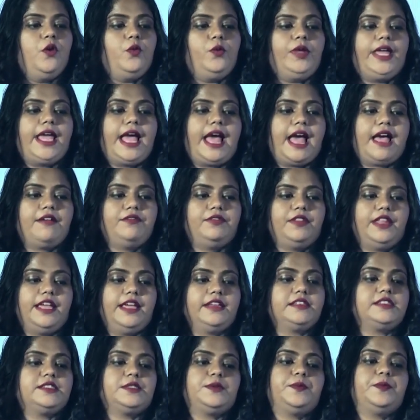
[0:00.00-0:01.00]
We have
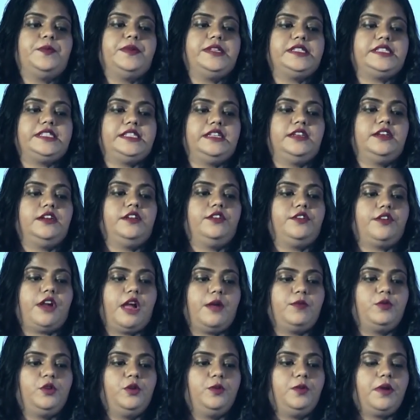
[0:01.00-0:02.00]
next Mr.
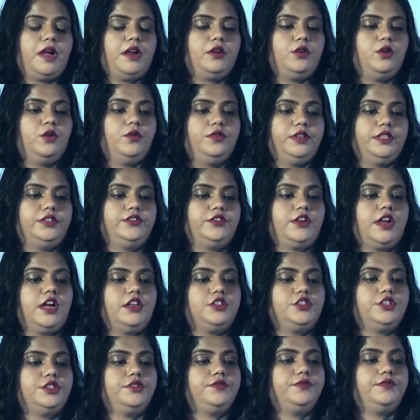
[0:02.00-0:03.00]
Ramkumar
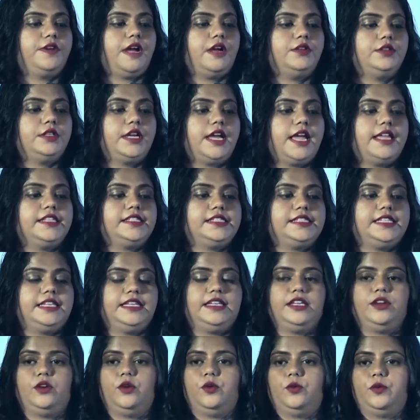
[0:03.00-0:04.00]
Govindrajan, founder and
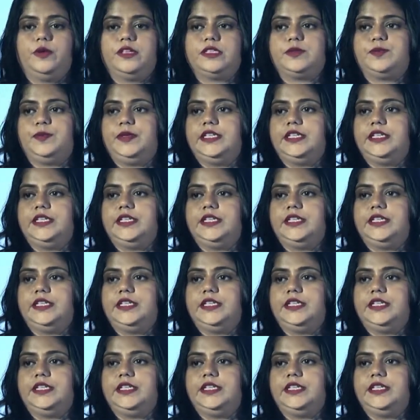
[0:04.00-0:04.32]
CEO Wiz.